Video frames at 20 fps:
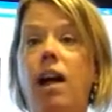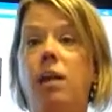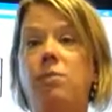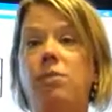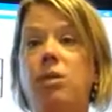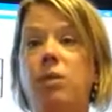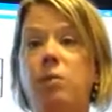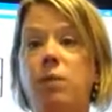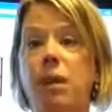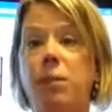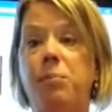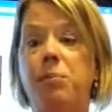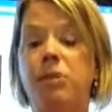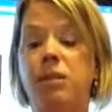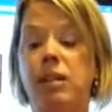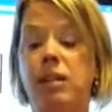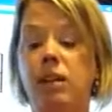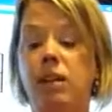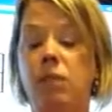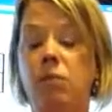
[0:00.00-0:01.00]
to
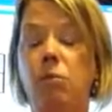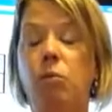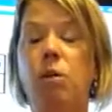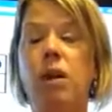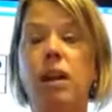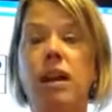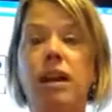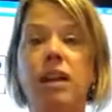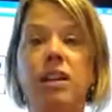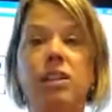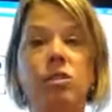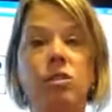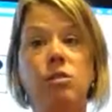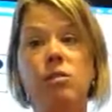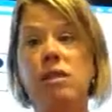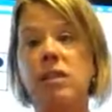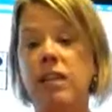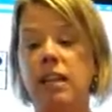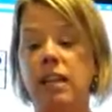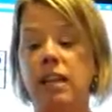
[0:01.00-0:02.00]
represent what it is you
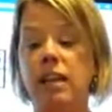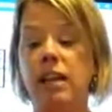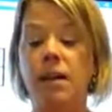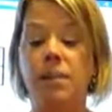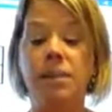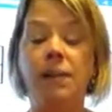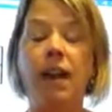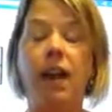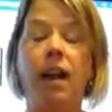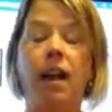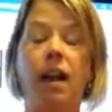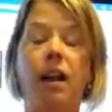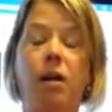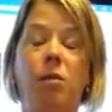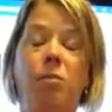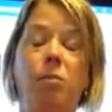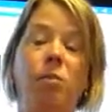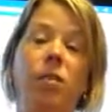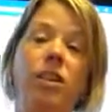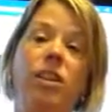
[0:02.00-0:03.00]
see
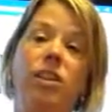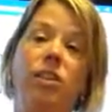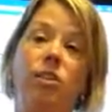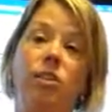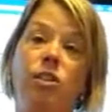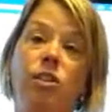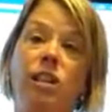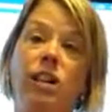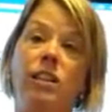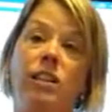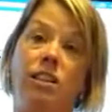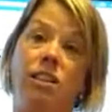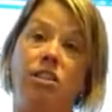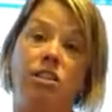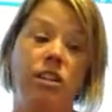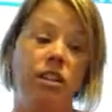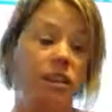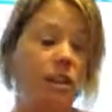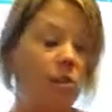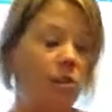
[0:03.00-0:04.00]
with your
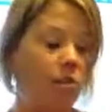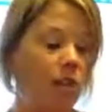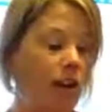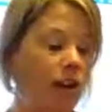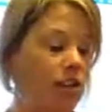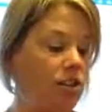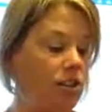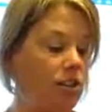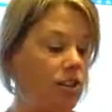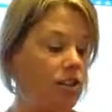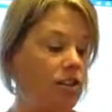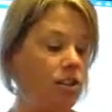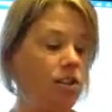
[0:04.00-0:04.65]
addition and subtraction. And